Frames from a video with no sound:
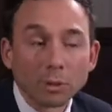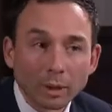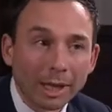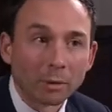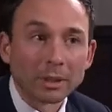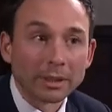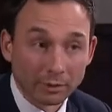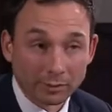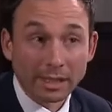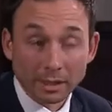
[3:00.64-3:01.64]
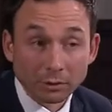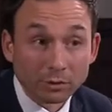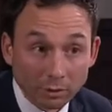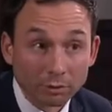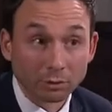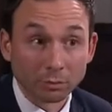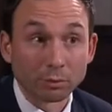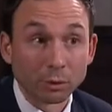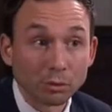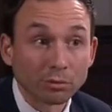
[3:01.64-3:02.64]
you allow me, they say there's sufficient
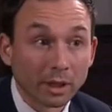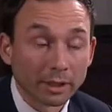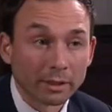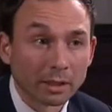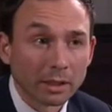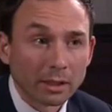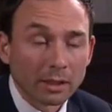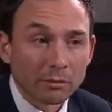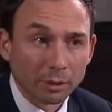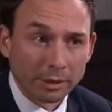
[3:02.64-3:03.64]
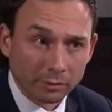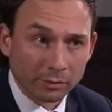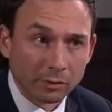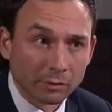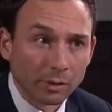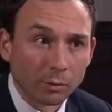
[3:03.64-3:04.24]
proof, like, for instance, a